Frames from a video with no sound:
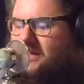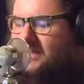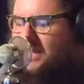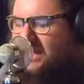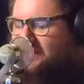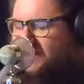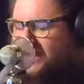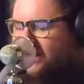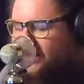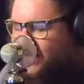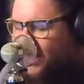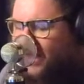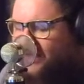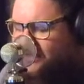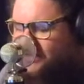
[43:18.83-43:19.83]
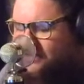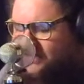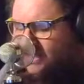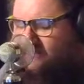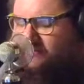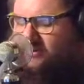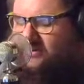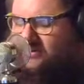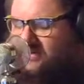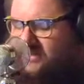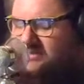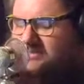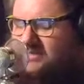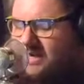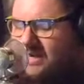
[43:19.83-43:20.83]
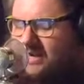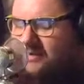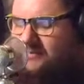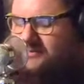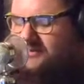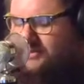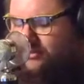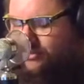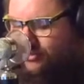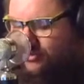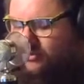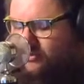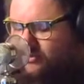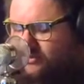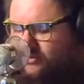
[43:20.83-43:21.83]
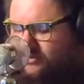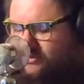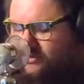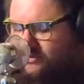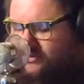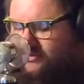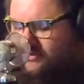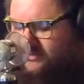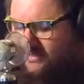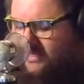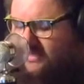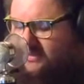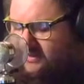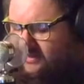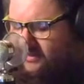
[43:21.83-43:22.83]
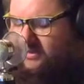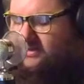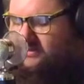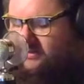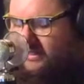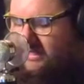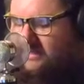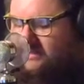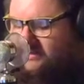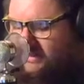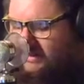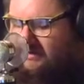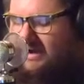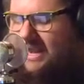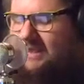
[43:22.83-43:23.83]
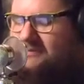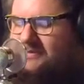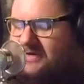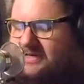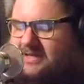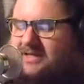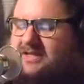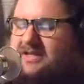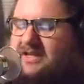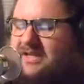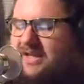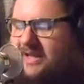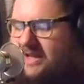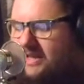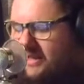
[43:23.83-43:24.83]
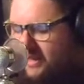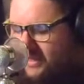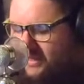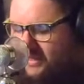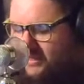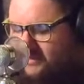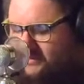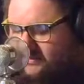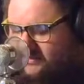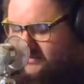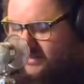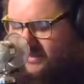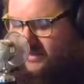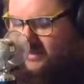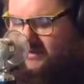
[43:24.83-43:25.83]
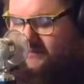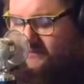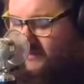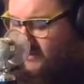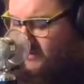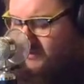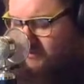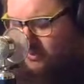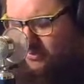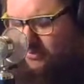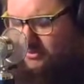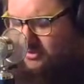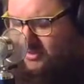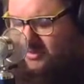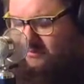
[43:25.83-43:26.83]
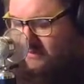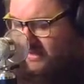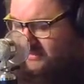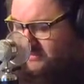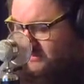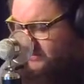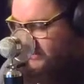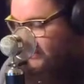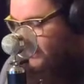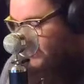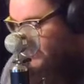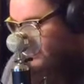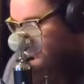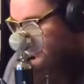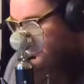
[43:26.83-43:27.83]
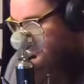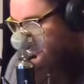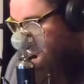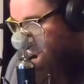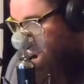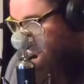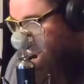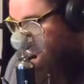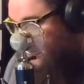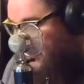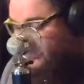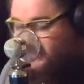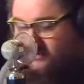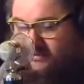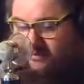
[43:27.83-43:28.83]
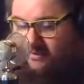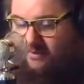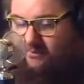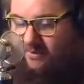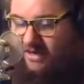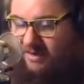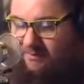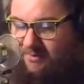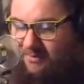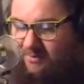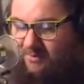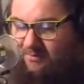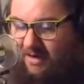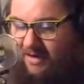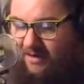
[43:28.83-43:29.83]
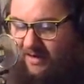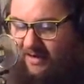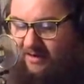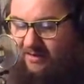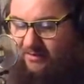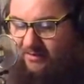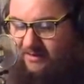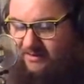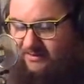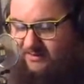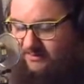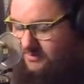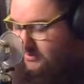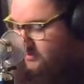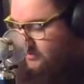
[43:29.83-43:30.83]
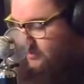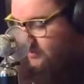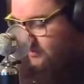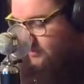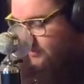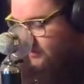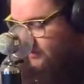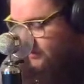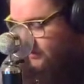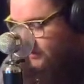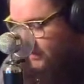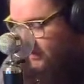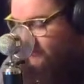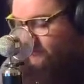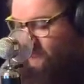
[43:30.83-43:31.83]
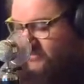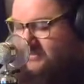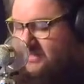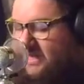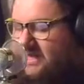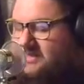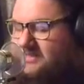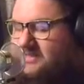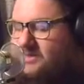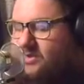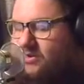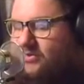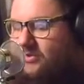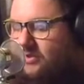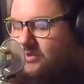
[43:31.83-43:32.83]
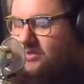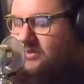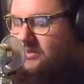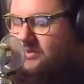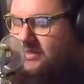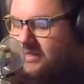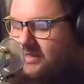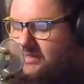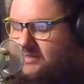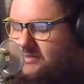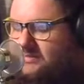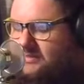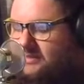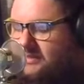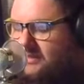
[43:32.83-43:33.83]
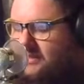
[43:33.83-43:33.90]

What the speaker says: I made a conscious effort this time to choose to see the good things that are happening and say, fuck the bullshit, basically. So that's literally what I'm doing right now, is just emphasizing on the good things,